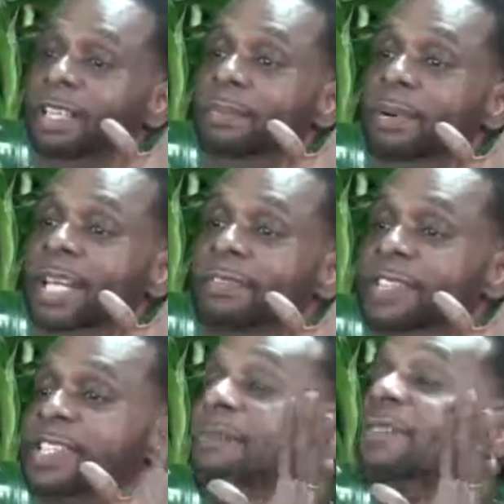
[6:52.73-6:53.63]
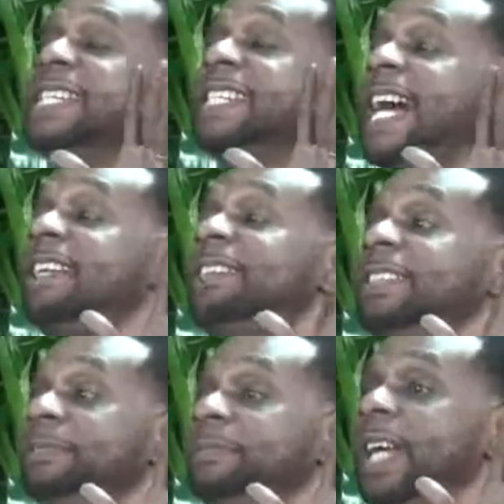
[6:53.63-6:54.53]
But for some reason, I
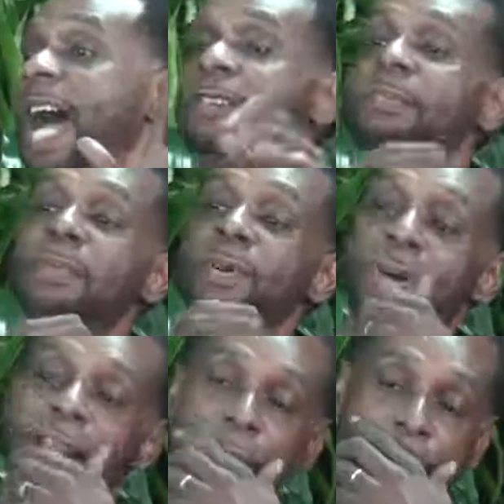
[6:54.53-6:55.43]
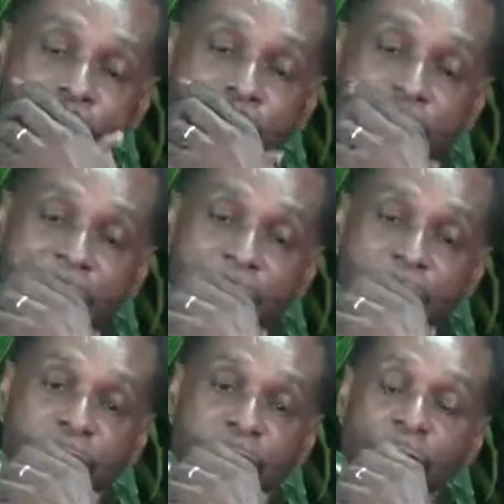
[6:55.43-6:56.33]
couldn't. I remember when I went to school. I went to